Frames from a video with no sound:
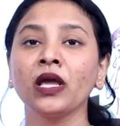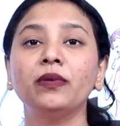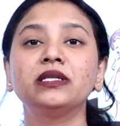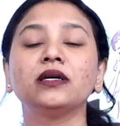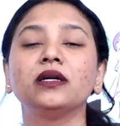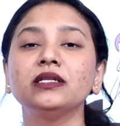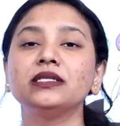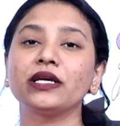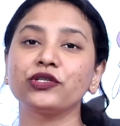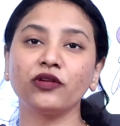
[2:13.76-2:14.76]
but certain
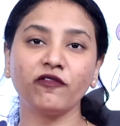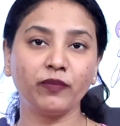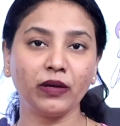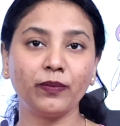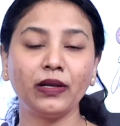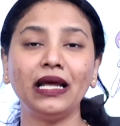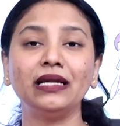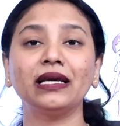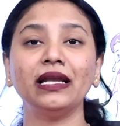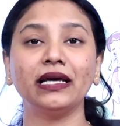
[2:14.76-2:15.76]
section of people
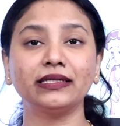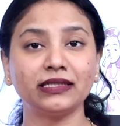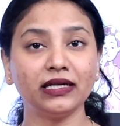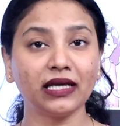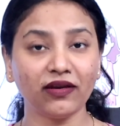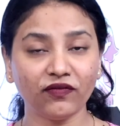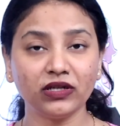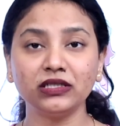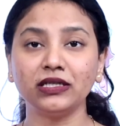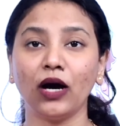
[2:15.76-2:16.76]
it can extend
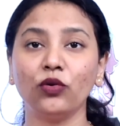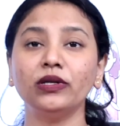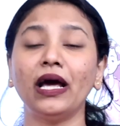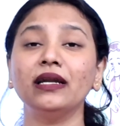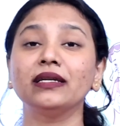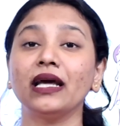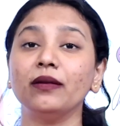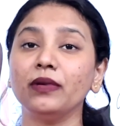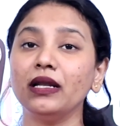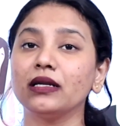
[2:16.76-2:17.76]
even down and it
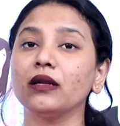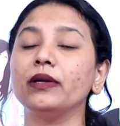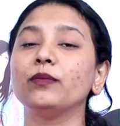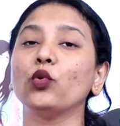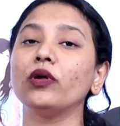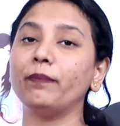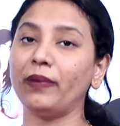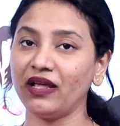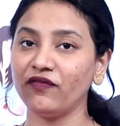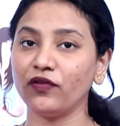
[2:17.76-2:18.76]
can be a little bit more
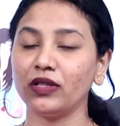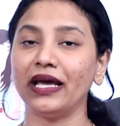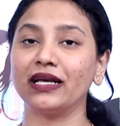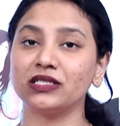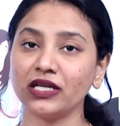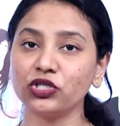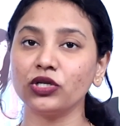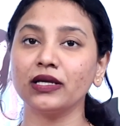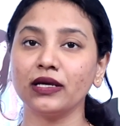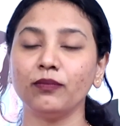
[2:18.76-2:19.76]
painful. The
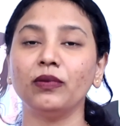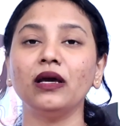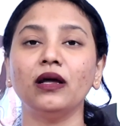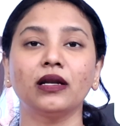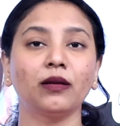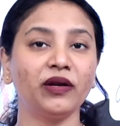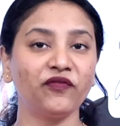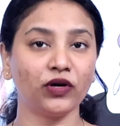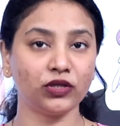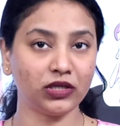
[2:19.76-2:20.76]
extension can be a little
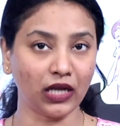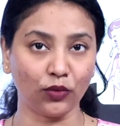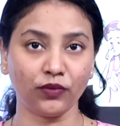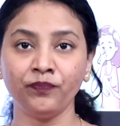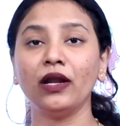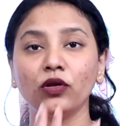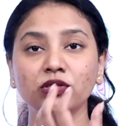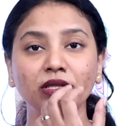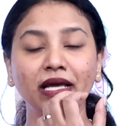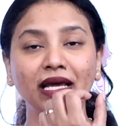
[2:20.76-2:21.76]
bit further down, and
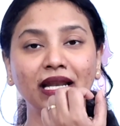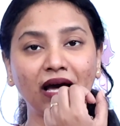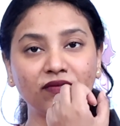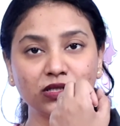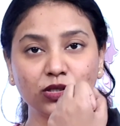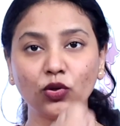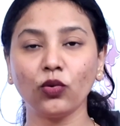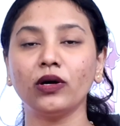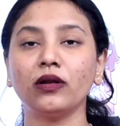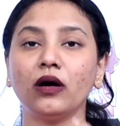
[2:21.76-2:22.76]
also they can have this
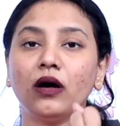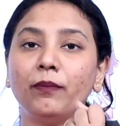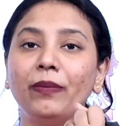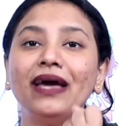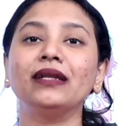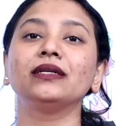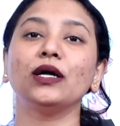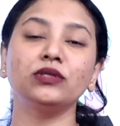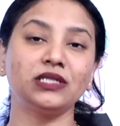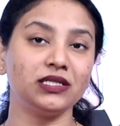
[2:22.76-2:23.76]
lower bearing
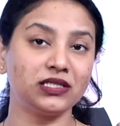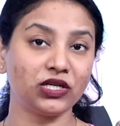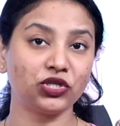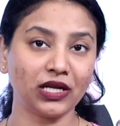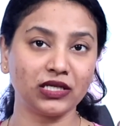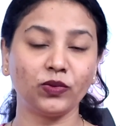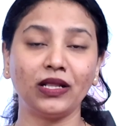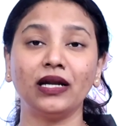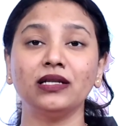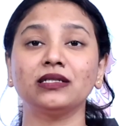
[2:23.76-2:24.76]
down sensation as
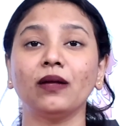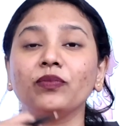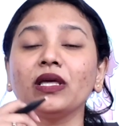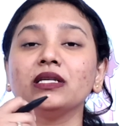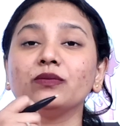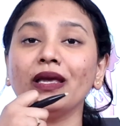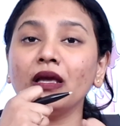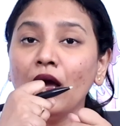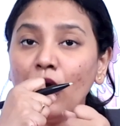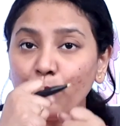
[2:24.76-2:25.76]
well, that is something is
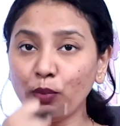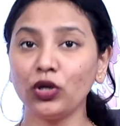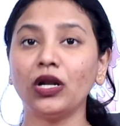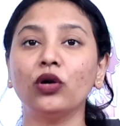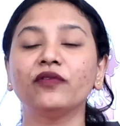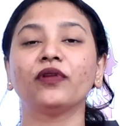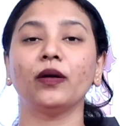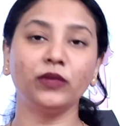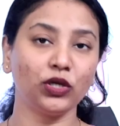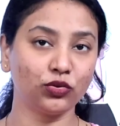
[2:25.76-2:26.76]
being pulled out
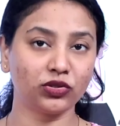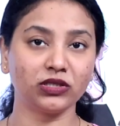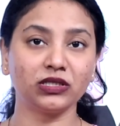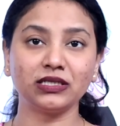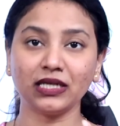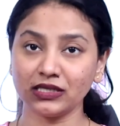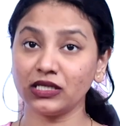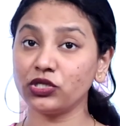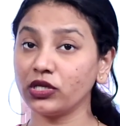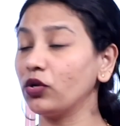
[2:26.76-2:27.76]
from the uterus. This
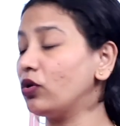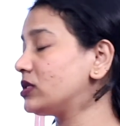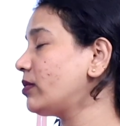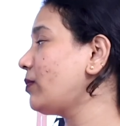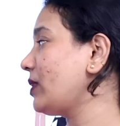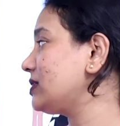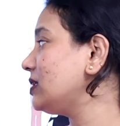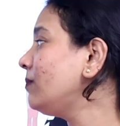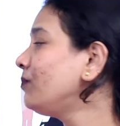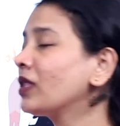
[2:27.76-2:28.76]
sensation can also be
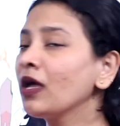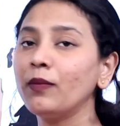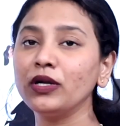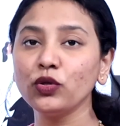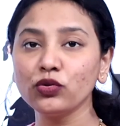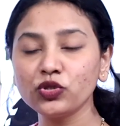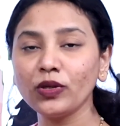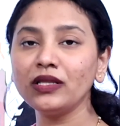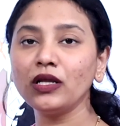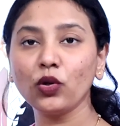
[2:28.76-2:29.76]
present, but
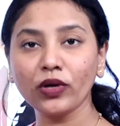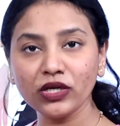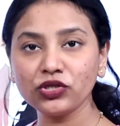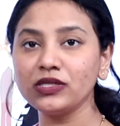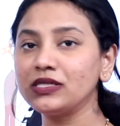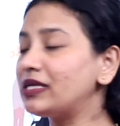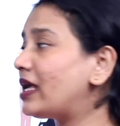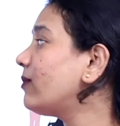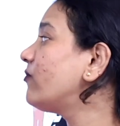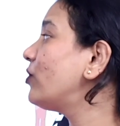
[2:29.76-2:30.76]
usually the location is
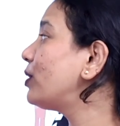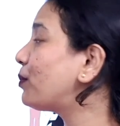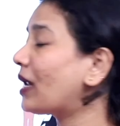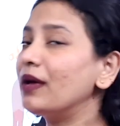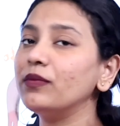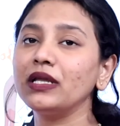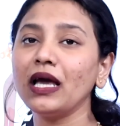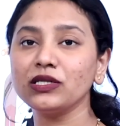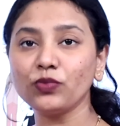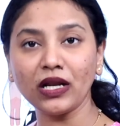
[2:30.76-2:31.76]
same for primary
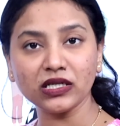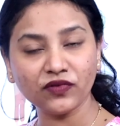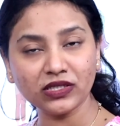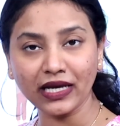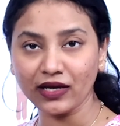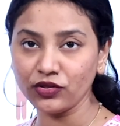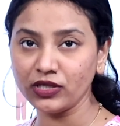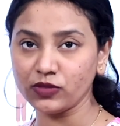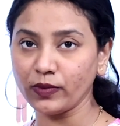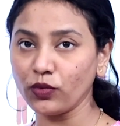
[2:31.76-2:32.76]
as well as for secondary
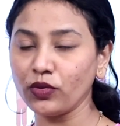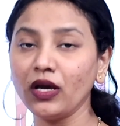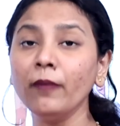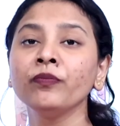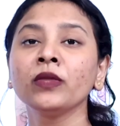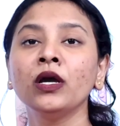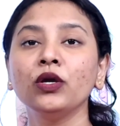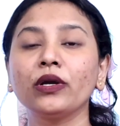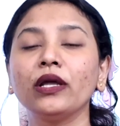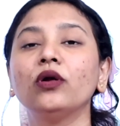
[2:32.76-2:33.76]
dysmenorrhea.
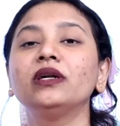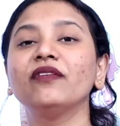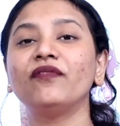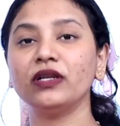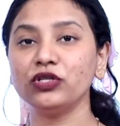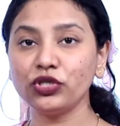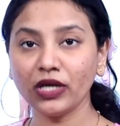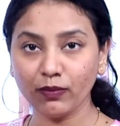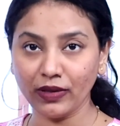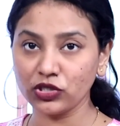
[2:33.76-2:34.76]
You cannot
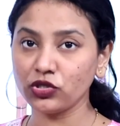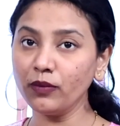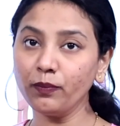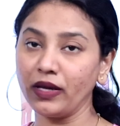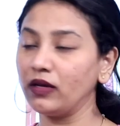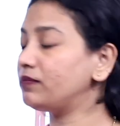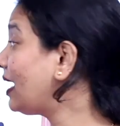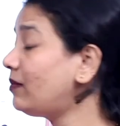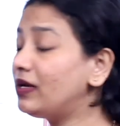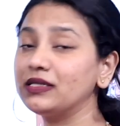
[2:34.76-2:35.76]
differentiate based on pain.
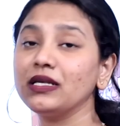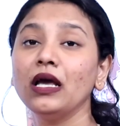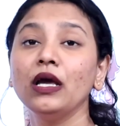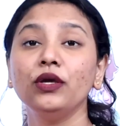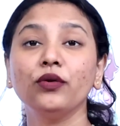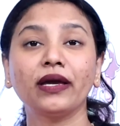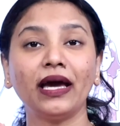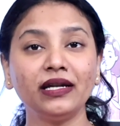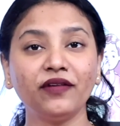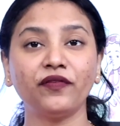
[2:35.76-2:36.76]
Timings. You
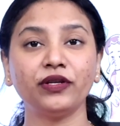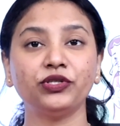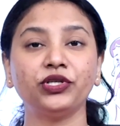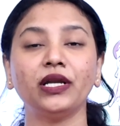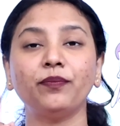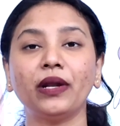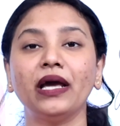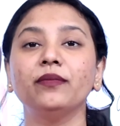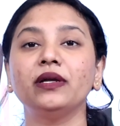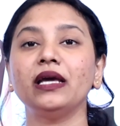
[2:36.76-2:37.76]
can differentiate
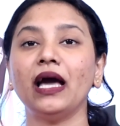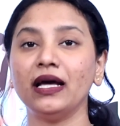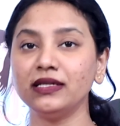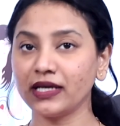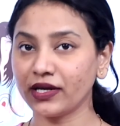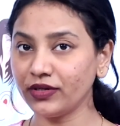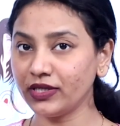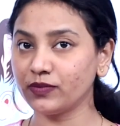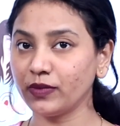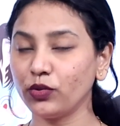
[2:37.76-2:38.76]
primary and secondary
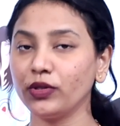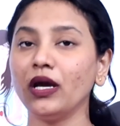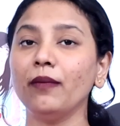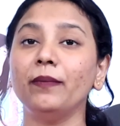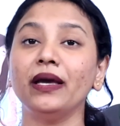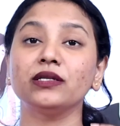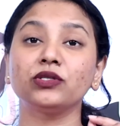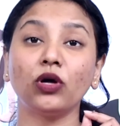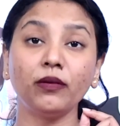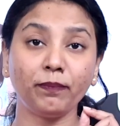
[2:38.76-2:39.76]
dysmenorrhea
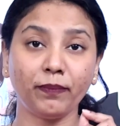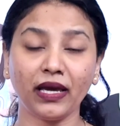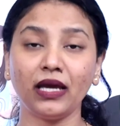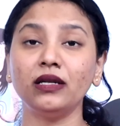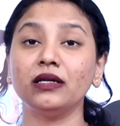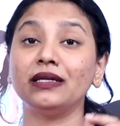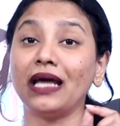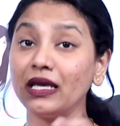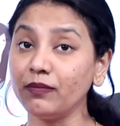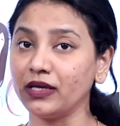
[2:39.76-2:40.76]
based on pain
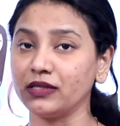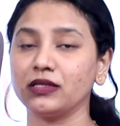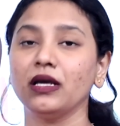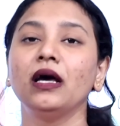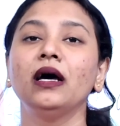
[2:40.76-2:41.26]
timings.